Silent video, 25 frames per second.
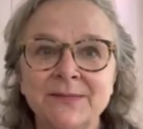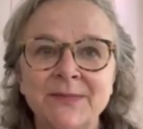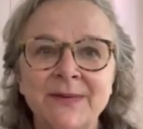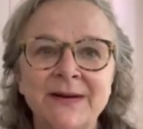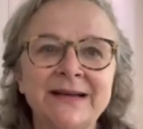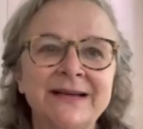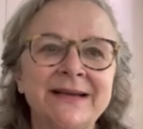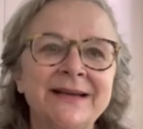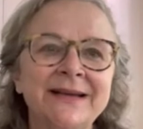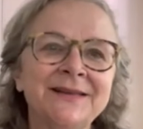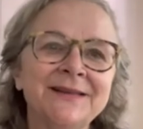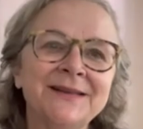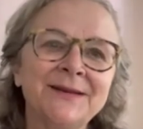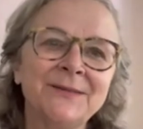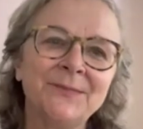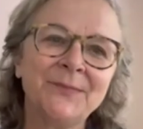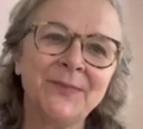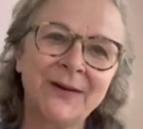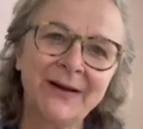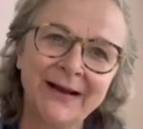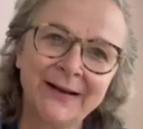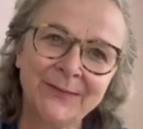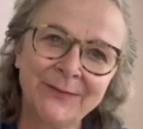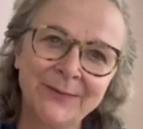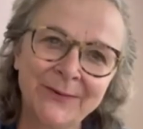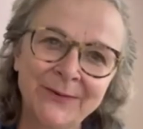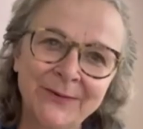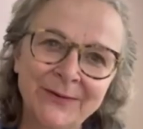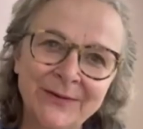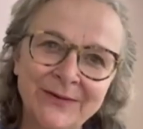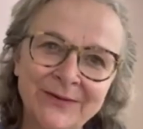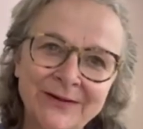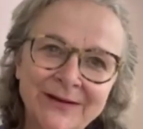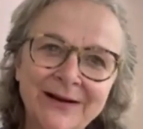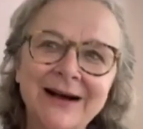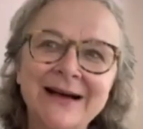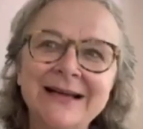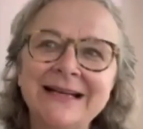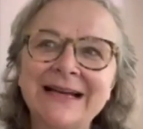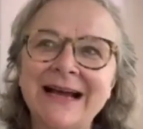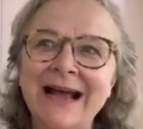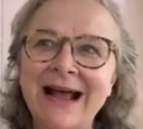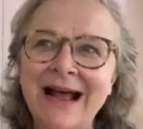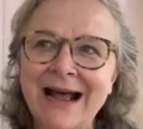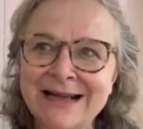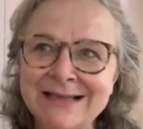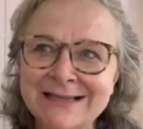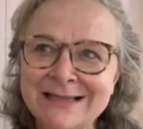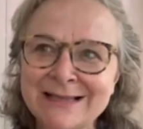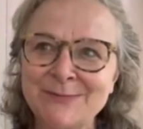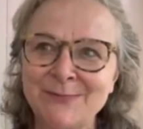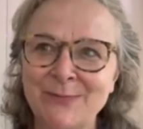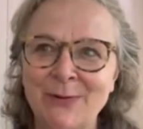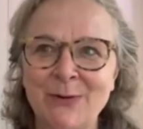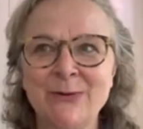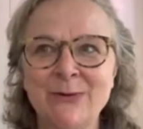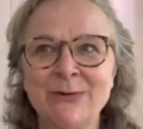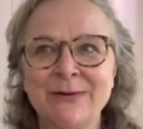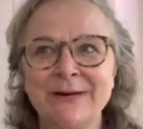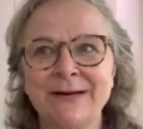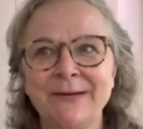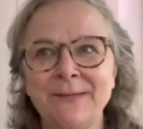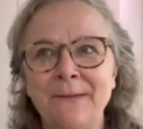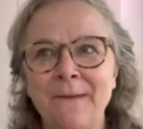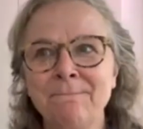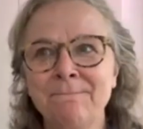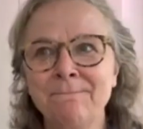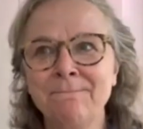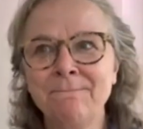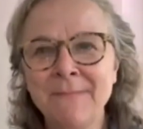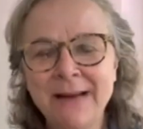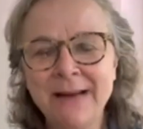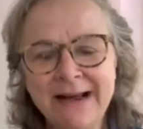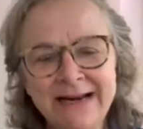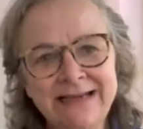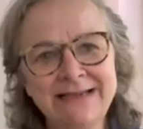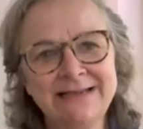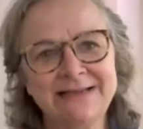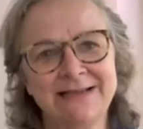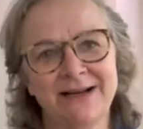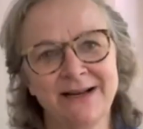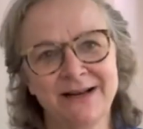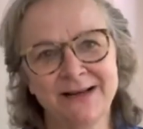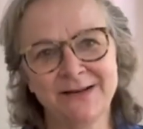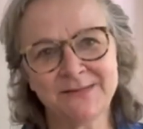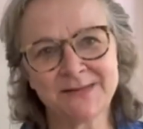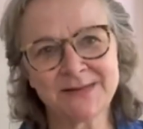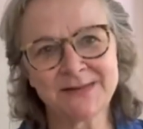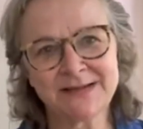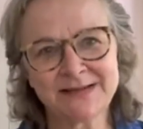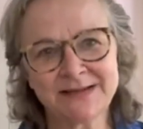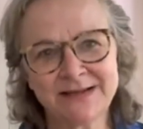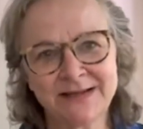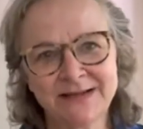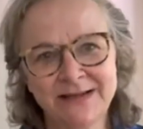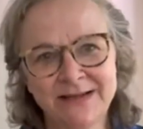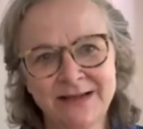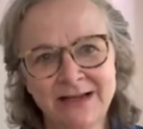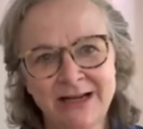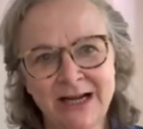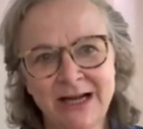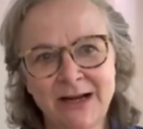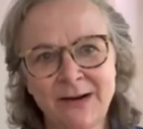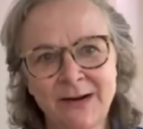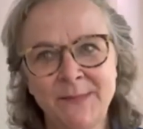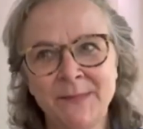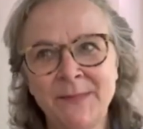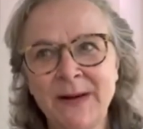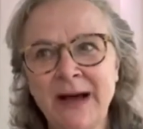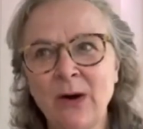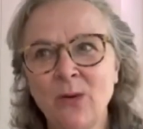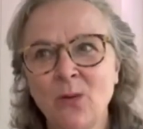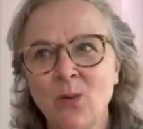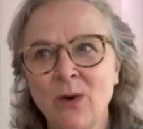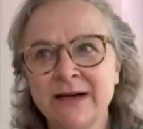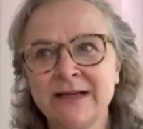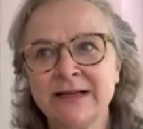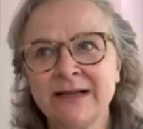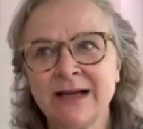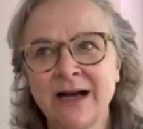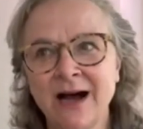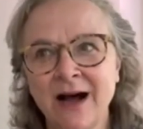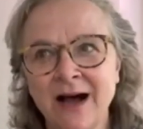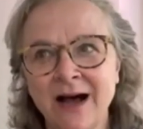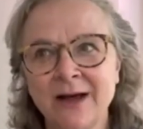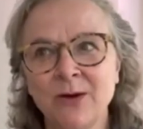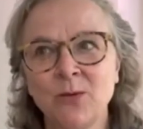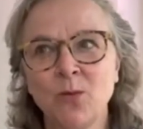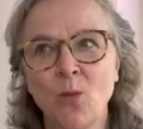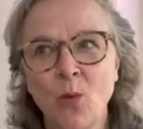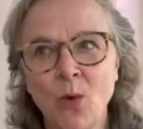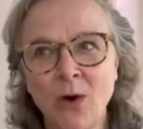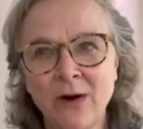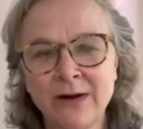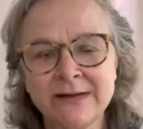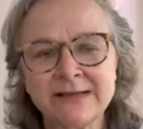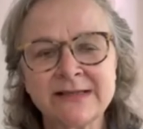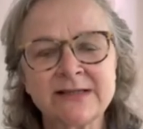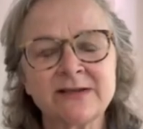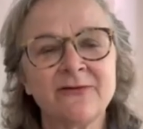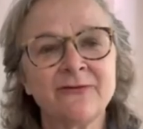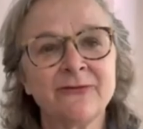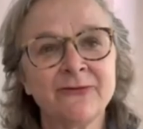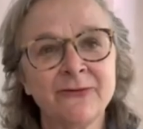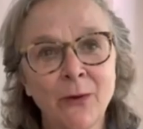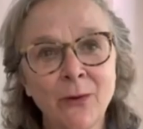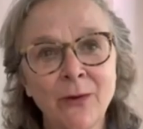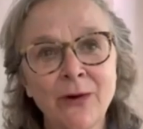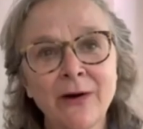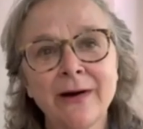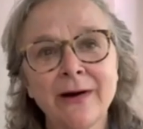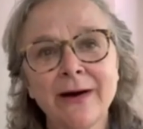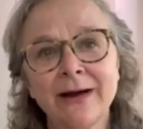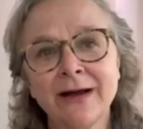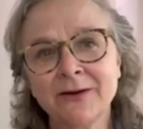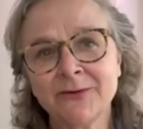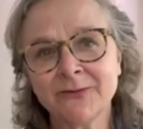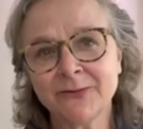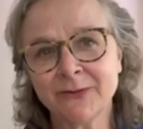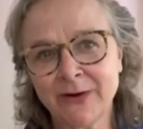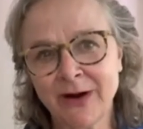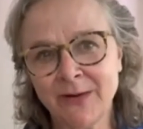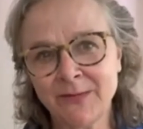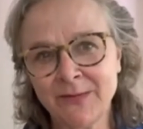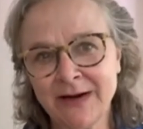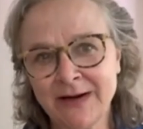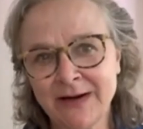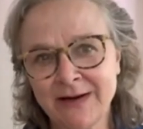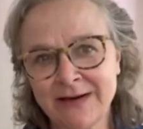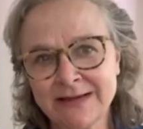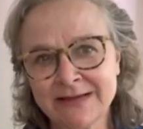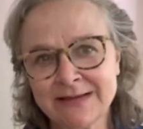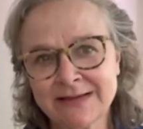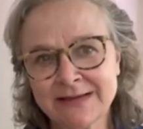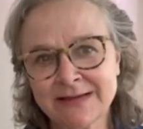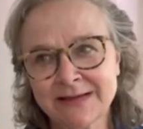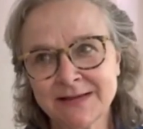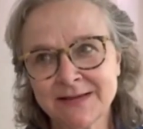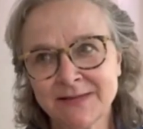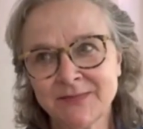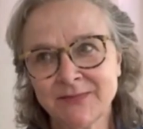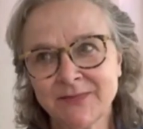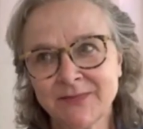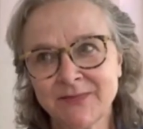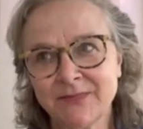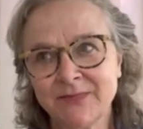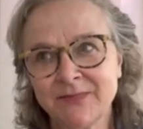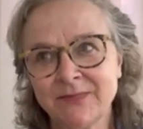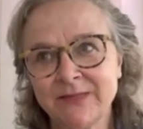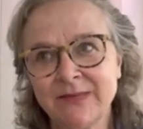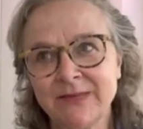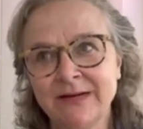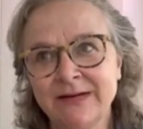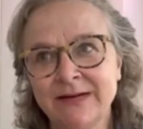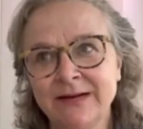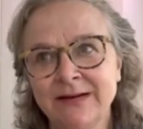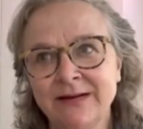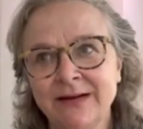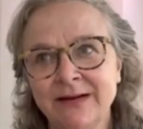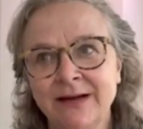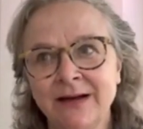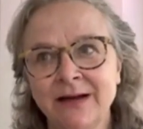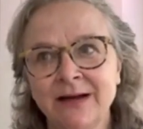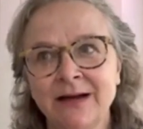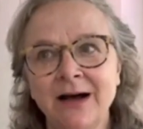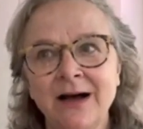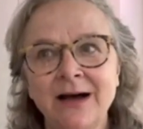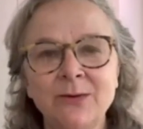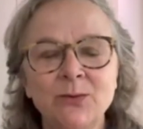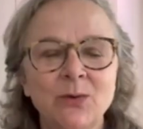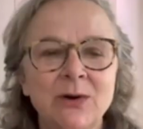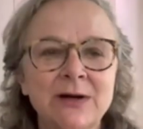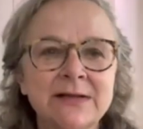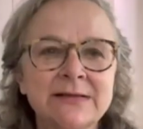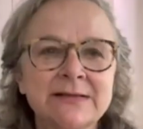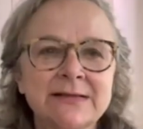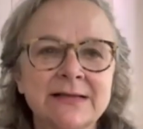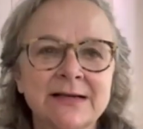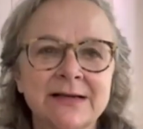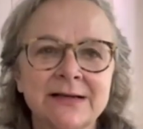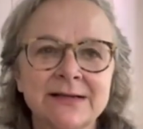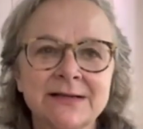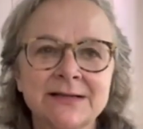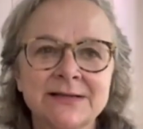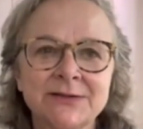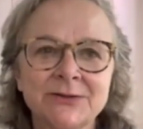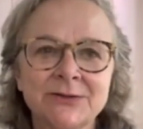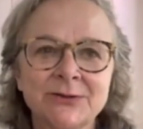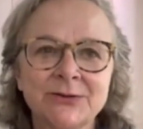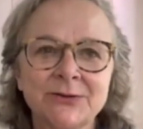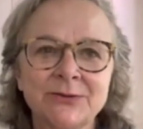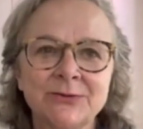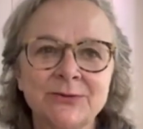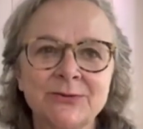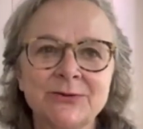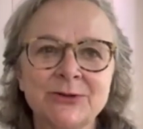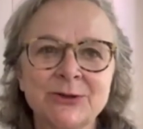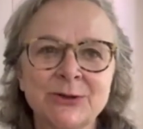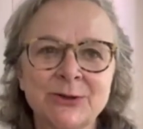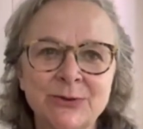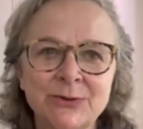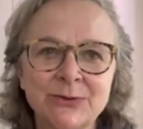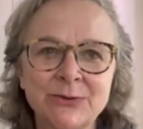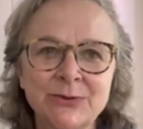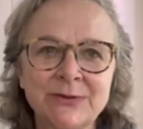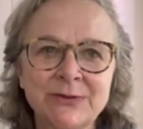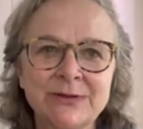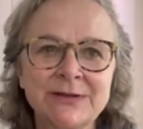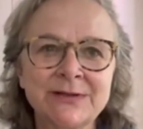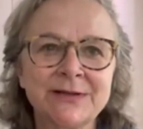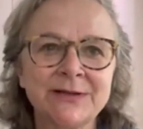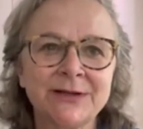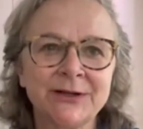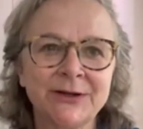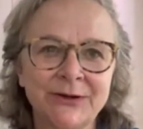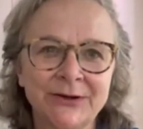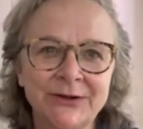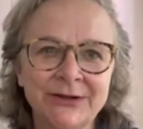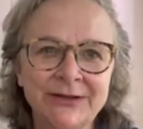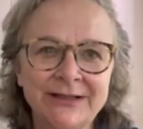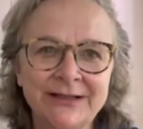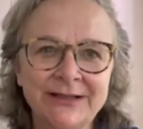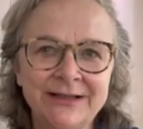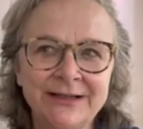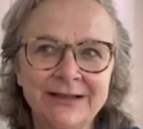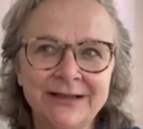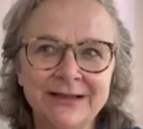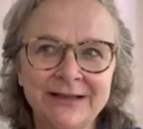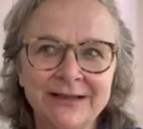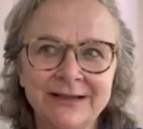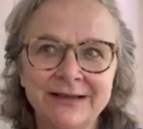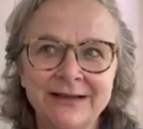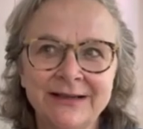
But in the Bible, God has spoken many times about what God wants for and from us. God wants us to choose the good,